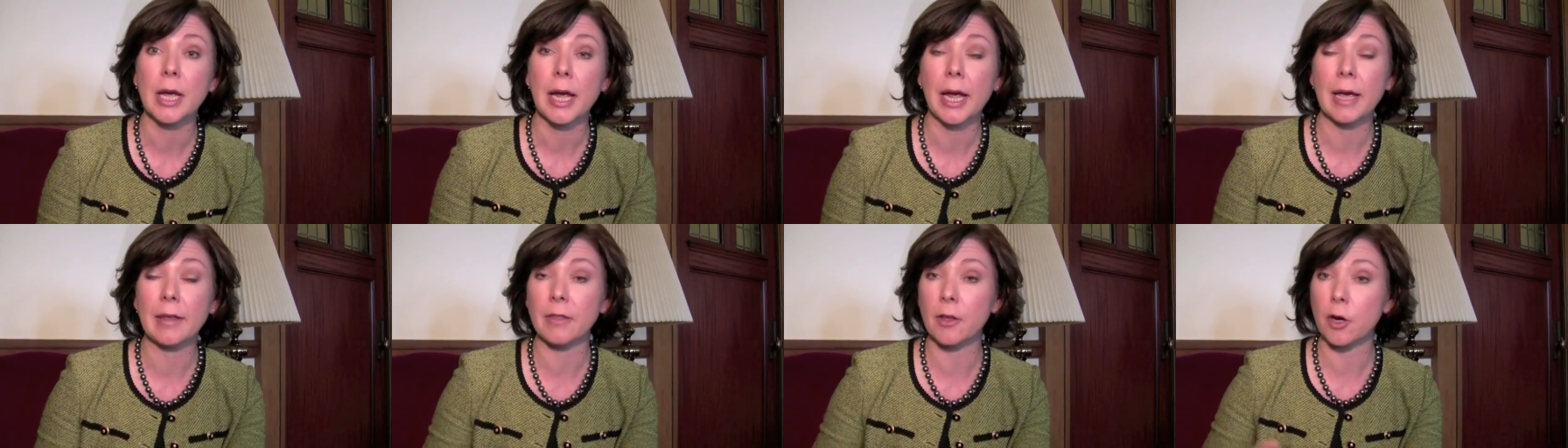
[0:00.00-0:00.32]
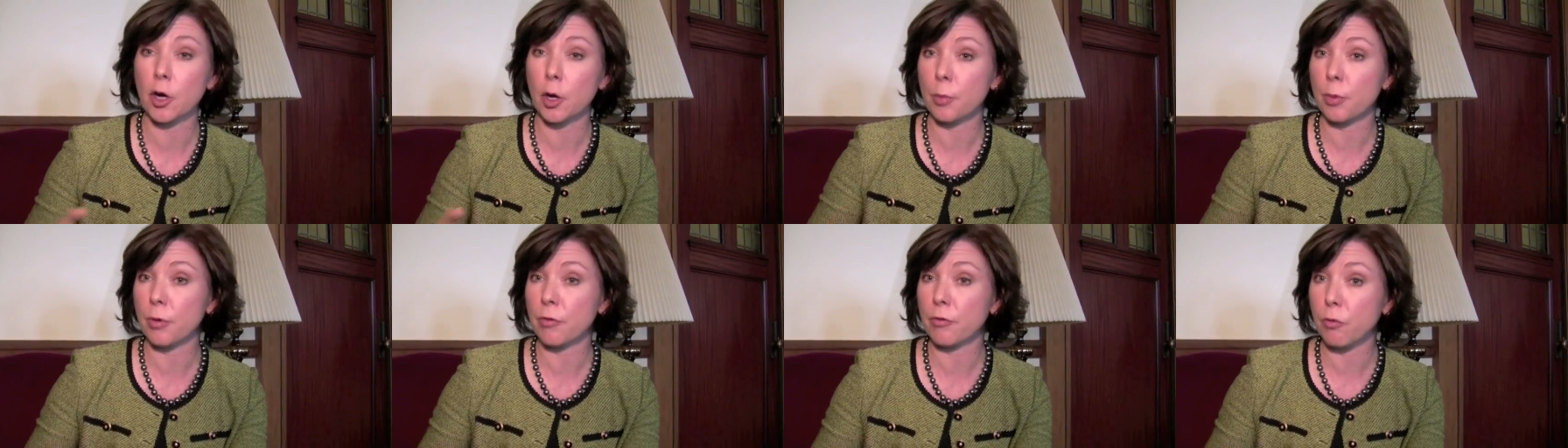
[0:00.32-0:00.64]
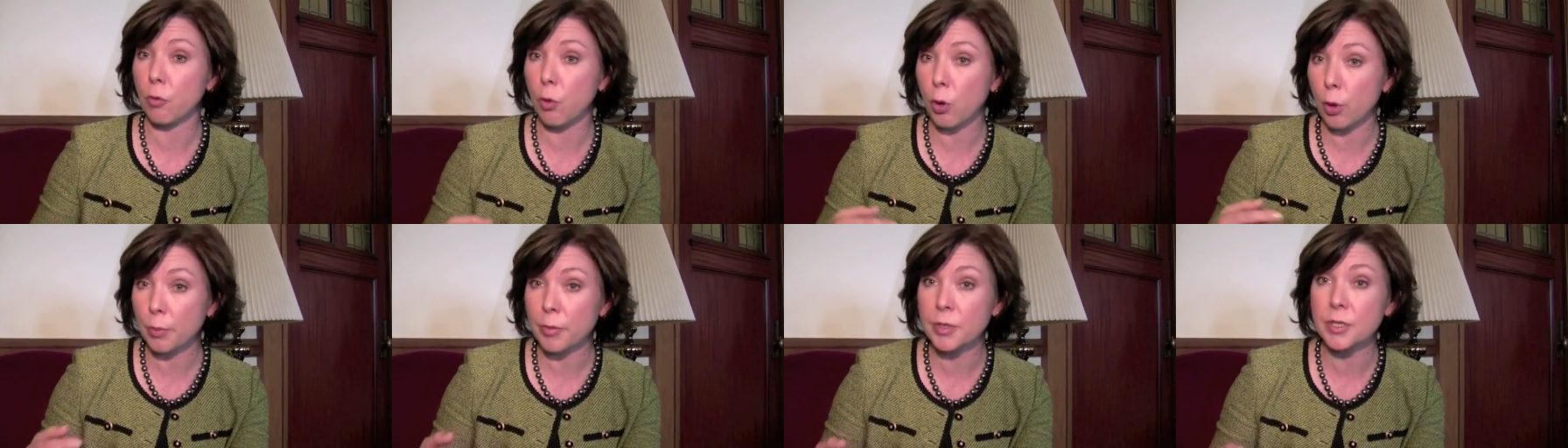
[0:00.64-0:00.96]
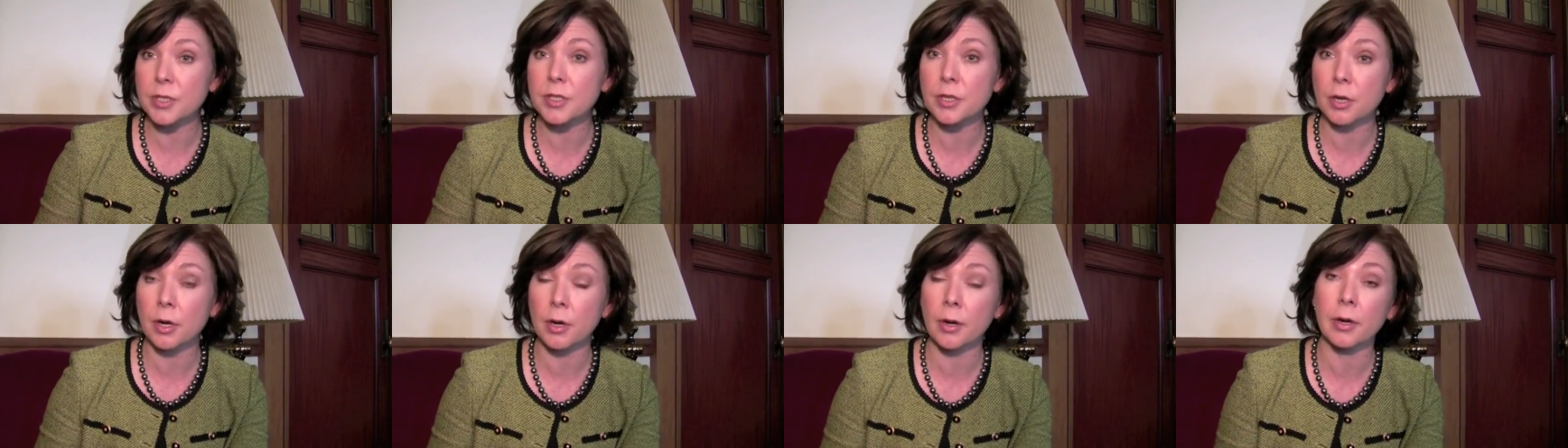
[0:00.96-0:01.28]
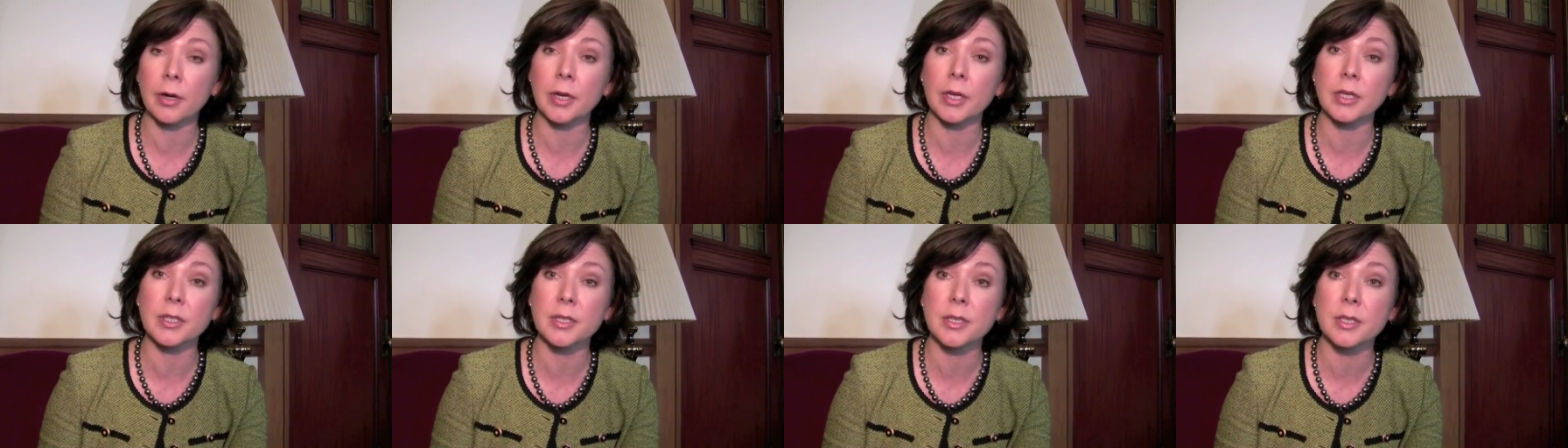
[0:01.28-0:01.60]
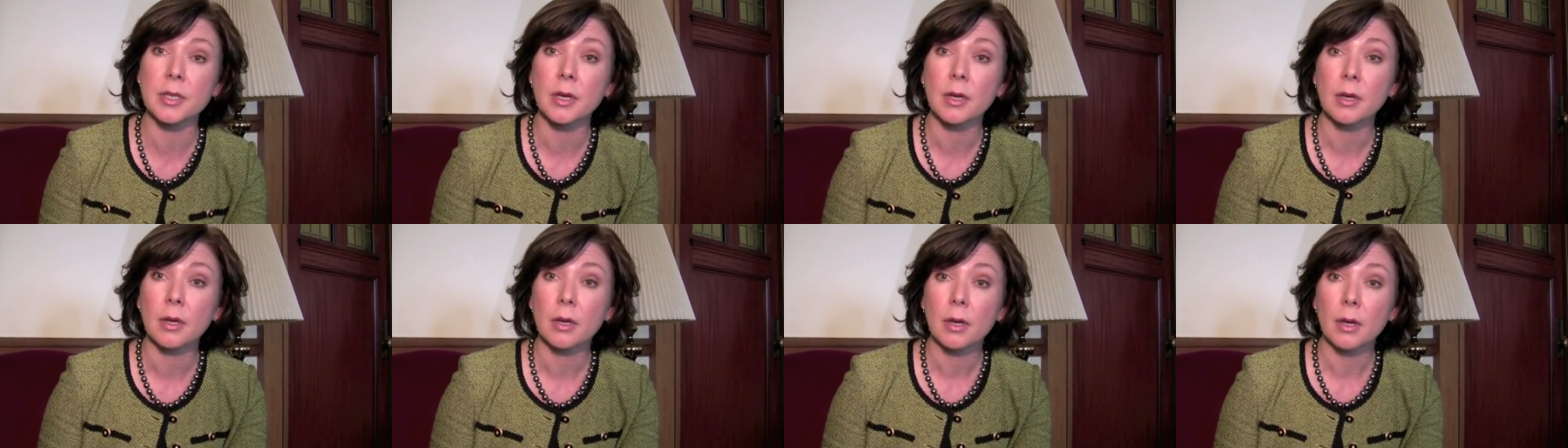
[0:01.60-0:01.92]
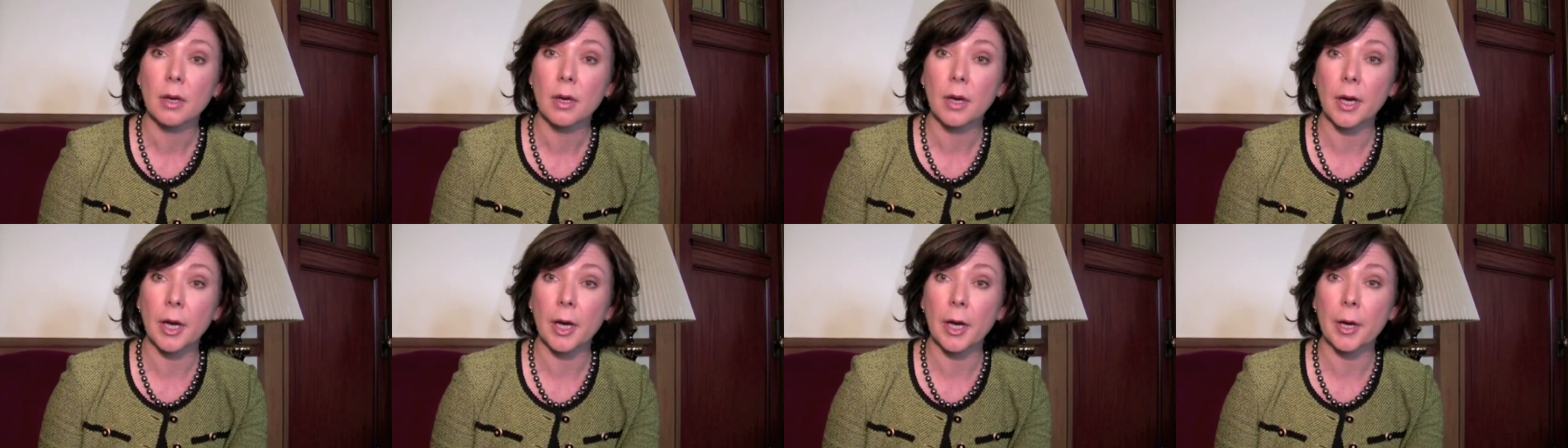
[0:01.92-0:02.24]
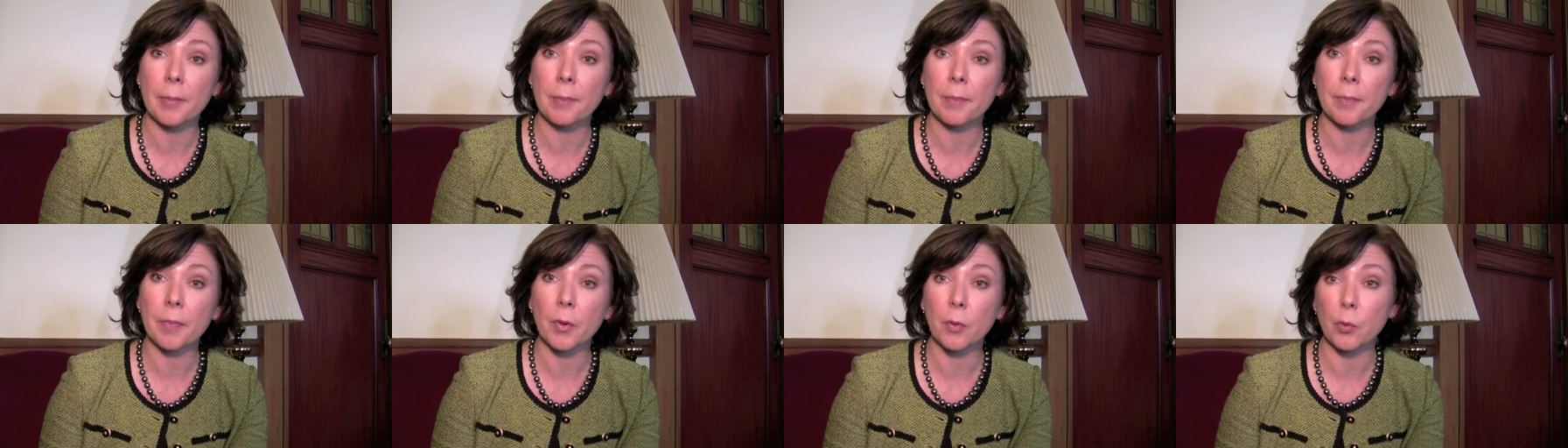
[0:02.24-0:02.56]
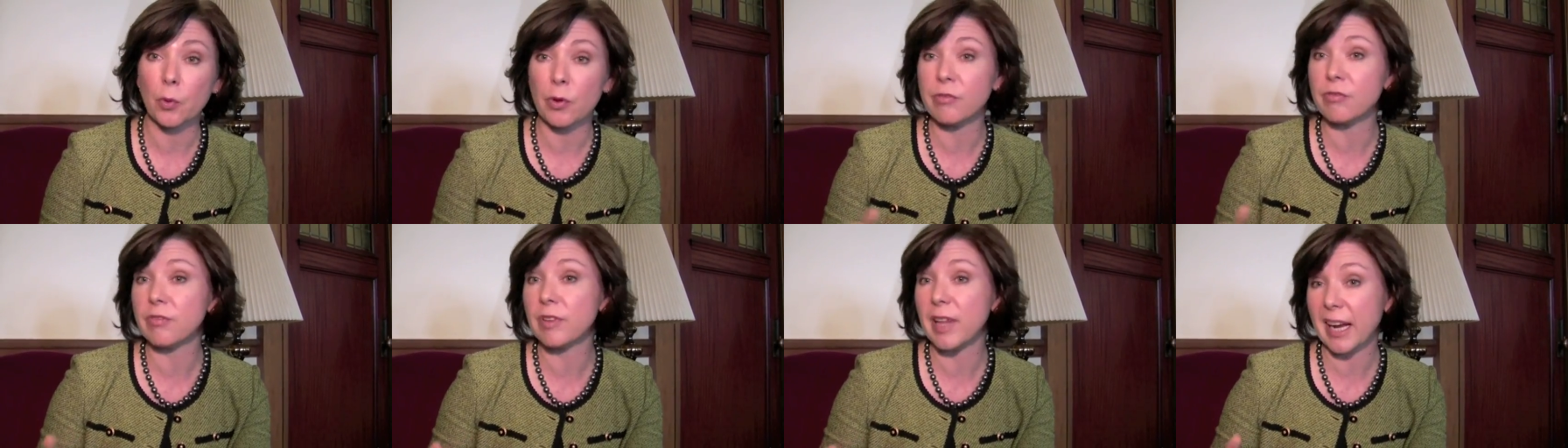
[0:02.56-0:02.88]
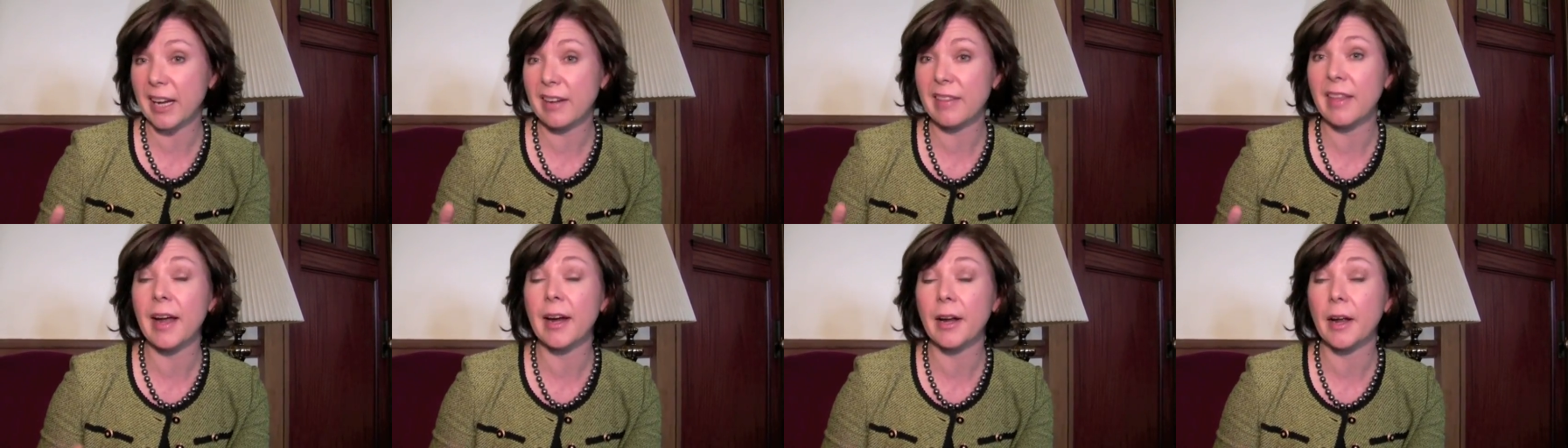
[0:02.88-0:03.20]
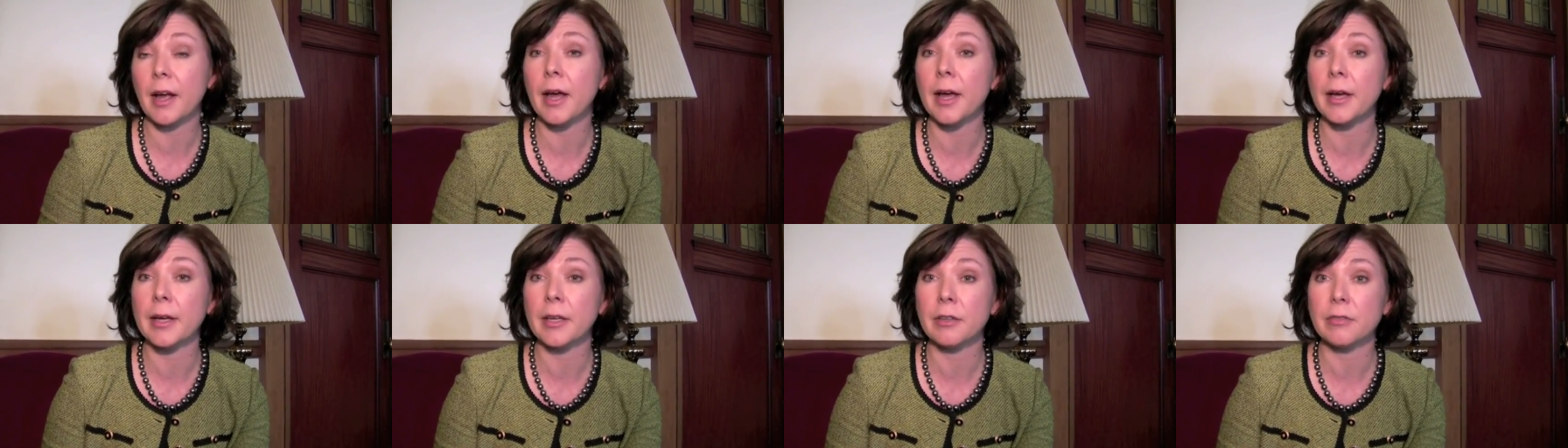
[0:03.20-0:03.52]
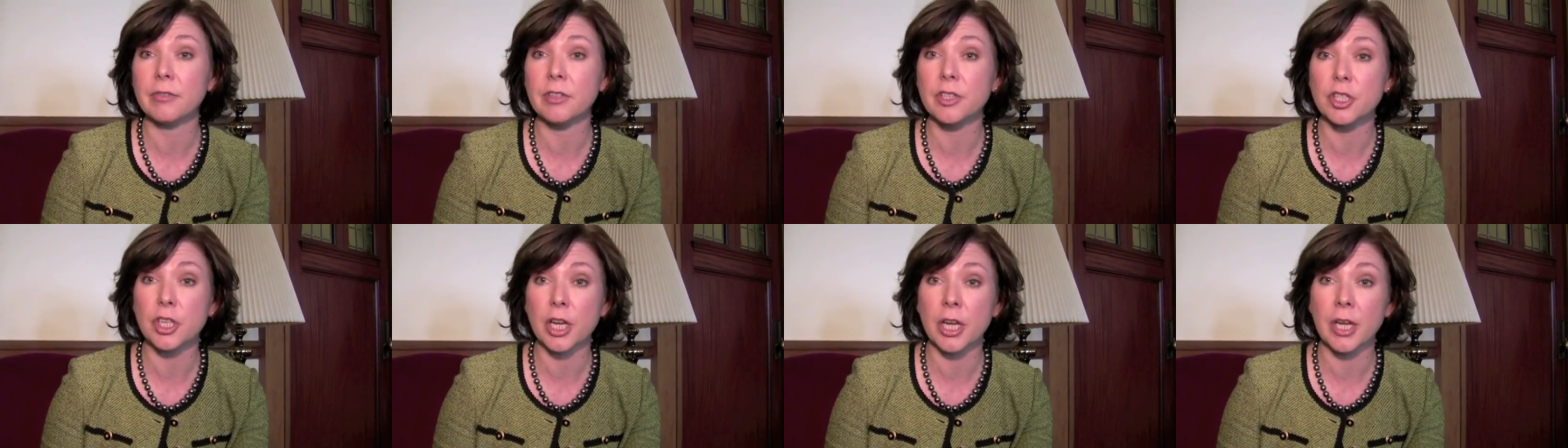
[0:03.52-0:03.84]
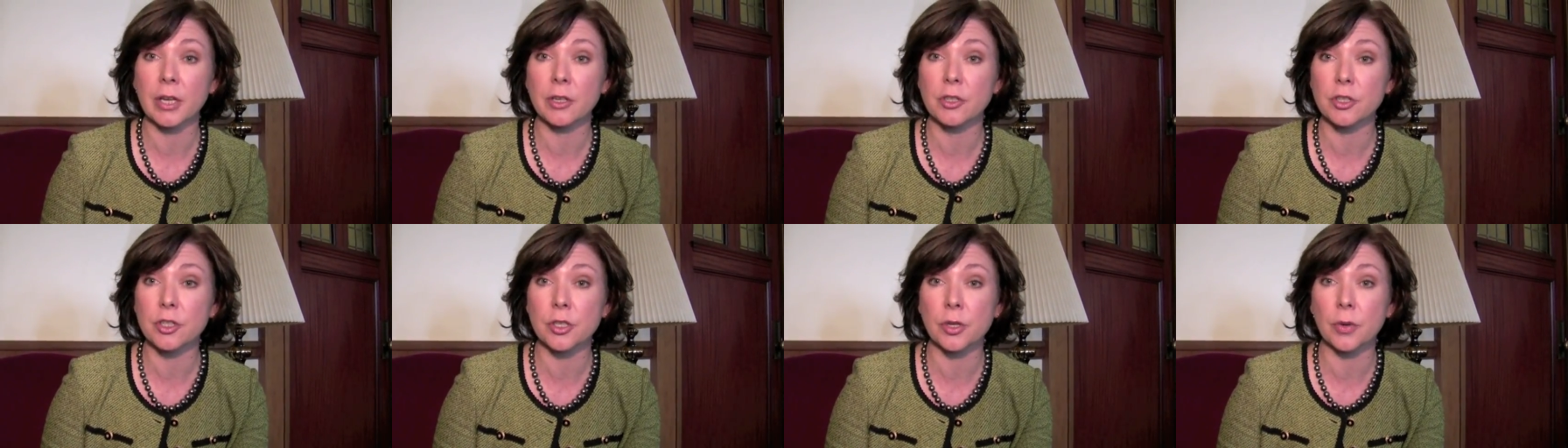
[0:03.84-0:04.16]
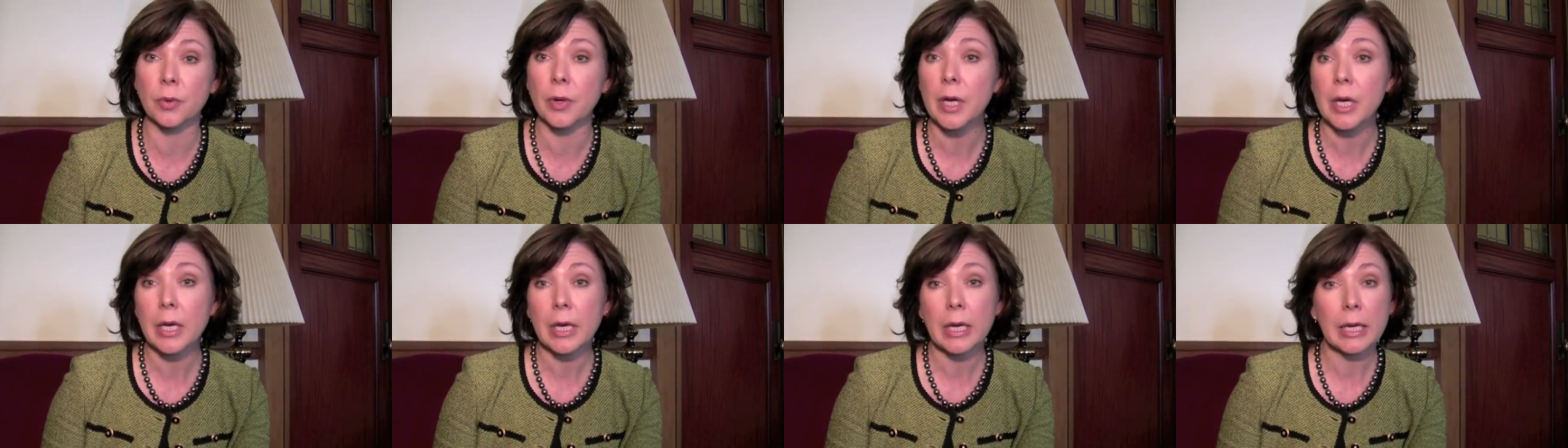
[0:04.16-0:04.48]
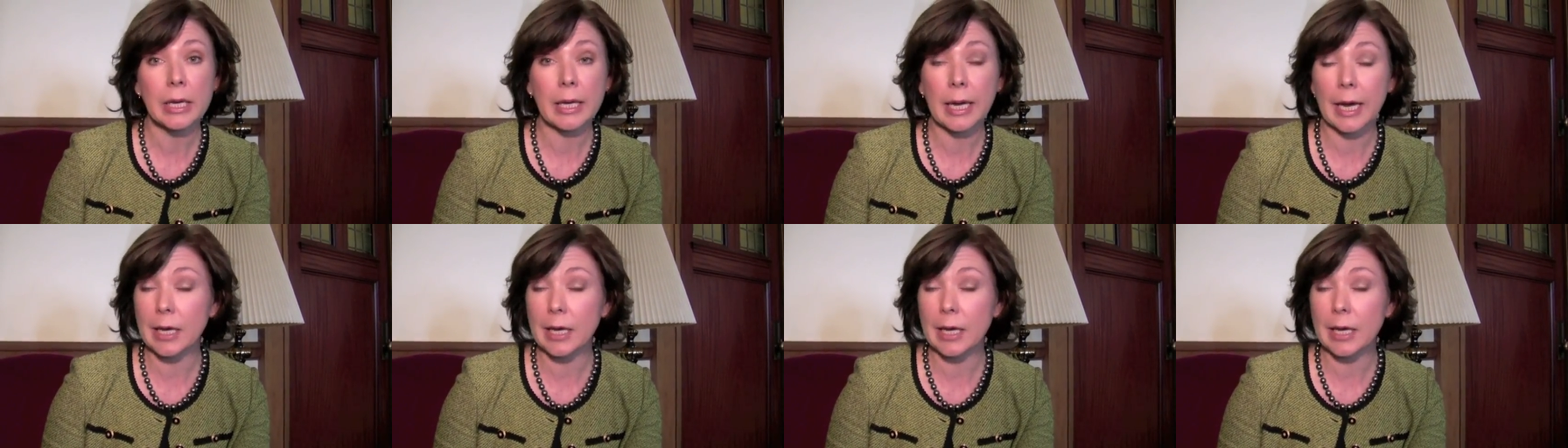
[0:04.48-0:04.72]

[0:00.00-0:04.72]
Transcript: and that our performance targets reflect that kind of a change. So it